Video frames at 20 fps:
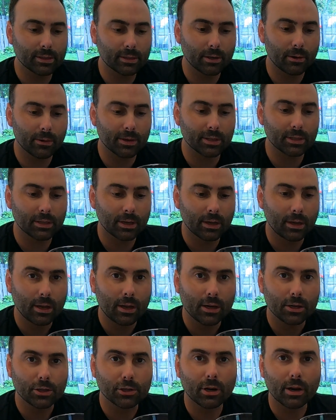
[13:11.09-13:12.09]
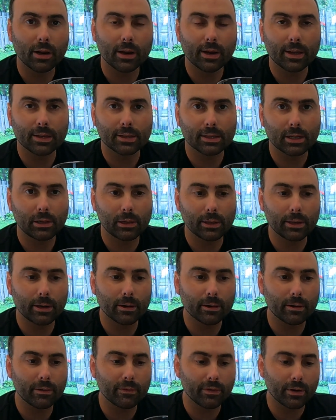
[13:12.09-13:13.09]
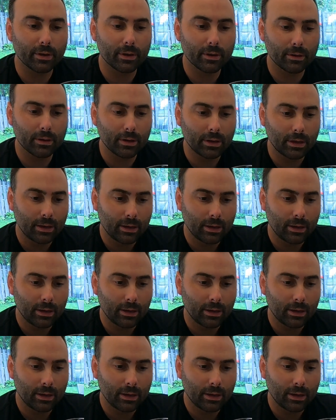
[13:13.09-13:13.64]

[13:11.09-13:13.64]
So it's drawing as clear of a